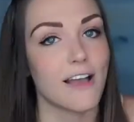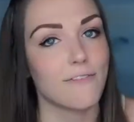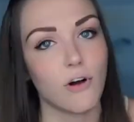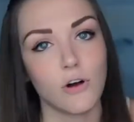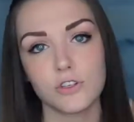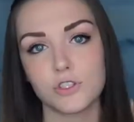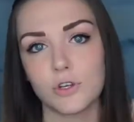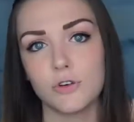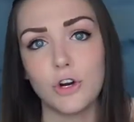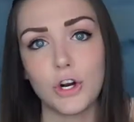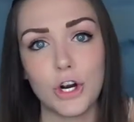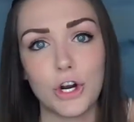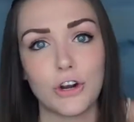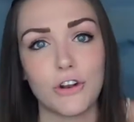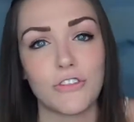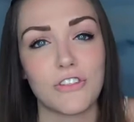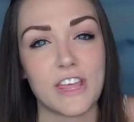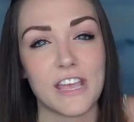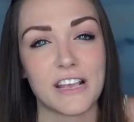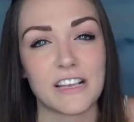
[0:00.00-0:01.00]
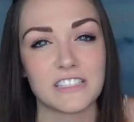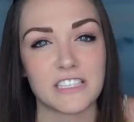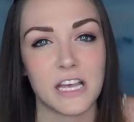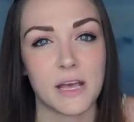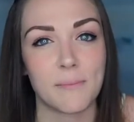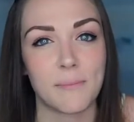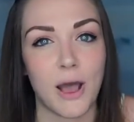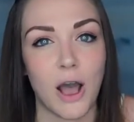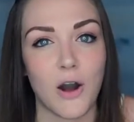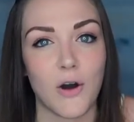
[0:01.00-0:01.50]
I've also heard things
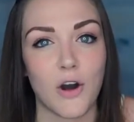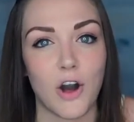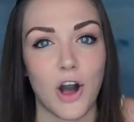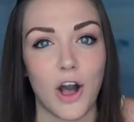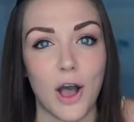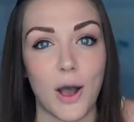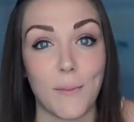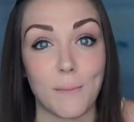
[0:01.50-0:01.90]
about